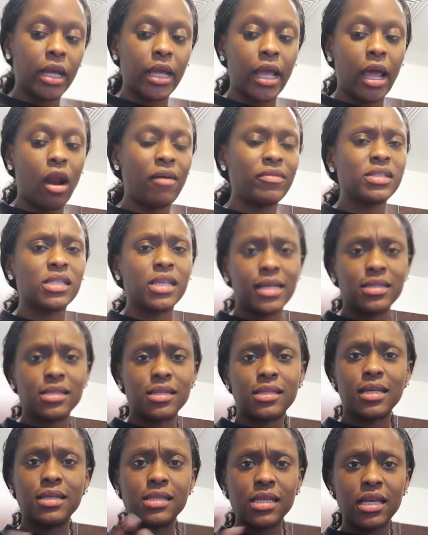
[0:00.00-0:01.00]
Again, obviously, as
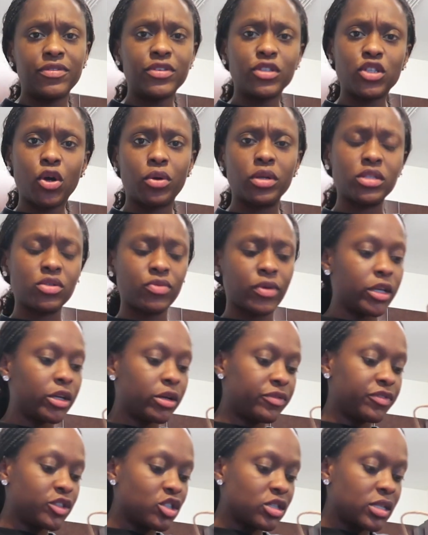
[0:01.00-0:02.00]
it says even tone, it's really
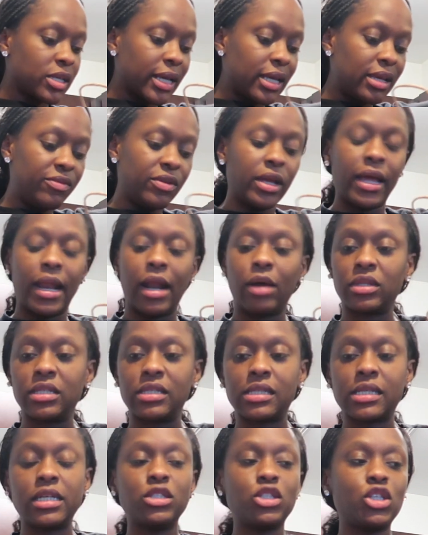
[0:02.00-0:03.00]
good for just like evening out the
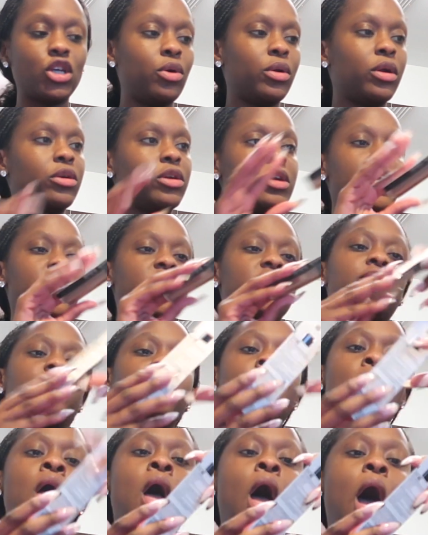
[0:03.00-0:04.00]
skin tone underneath.
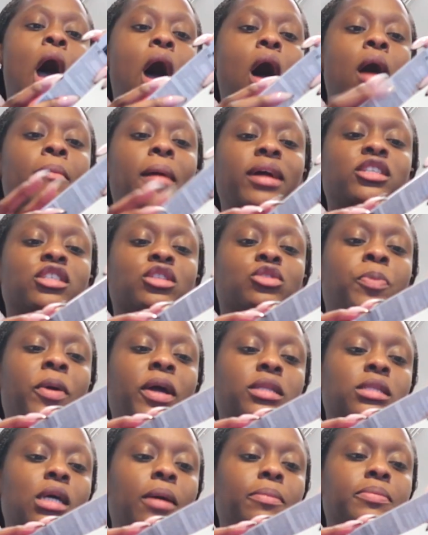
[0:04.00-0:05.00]
Um, I just
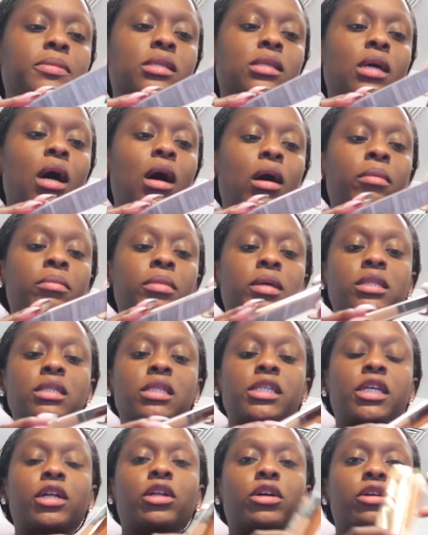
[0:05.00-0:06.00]
picked up some
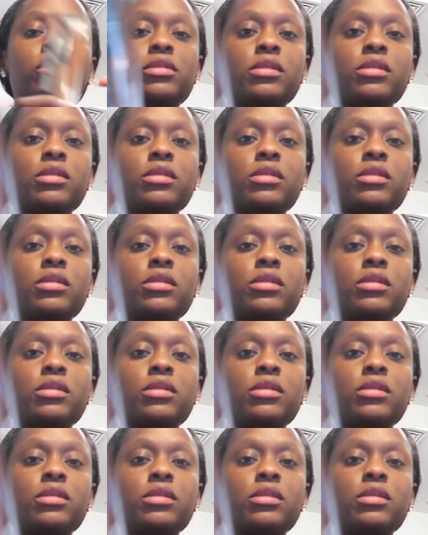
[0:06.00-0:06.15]
concealer.